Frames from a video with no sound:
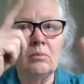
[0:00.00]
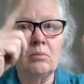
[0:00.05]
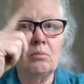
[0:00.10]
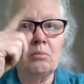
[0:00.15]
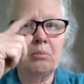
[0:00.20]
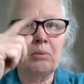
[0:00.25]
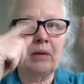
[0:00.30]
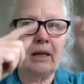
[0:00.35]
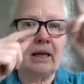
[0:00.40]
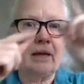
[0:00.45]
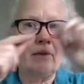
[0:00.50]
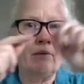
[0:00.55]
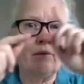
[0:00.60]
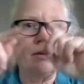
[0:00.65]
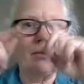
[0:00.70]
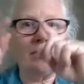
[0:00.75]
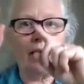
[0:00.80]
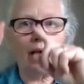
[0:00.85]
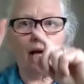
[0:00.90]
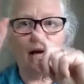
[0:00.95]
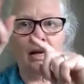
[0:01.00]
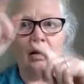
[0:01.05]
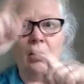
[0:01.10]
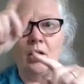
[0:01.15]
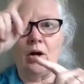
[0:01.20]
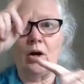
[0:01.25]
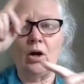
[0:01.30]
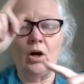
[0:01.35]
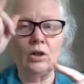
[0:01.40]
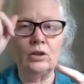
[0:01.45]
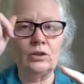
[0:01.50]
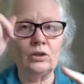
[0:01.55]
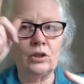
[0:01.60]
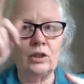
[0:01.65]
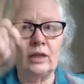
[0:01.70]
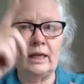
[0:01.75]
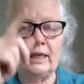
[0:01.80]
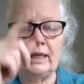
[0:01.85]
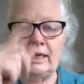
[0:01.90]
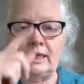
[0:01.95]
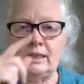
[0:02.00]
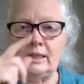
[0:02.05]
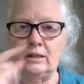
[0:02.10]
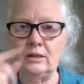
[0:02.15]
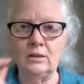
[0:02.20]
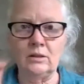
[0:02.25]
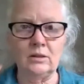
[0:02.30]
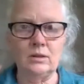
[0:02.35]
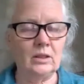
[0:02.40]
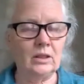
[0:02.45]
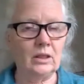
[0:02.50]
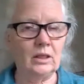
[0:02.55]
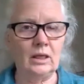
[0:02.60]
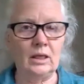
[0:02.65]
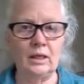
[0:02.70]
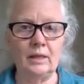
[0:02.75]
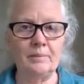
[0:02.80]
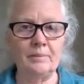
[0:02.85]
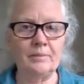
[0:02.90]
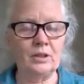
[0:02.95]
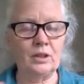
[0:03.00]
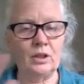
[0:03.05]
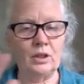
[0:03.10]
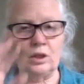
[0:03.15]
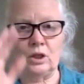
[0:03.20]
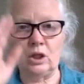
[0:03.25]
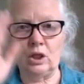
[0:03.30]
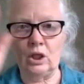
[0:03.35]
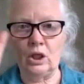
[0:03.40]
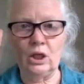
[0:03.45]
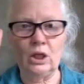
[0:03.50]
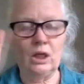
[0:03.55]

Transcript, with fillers: play with that alternating elliptical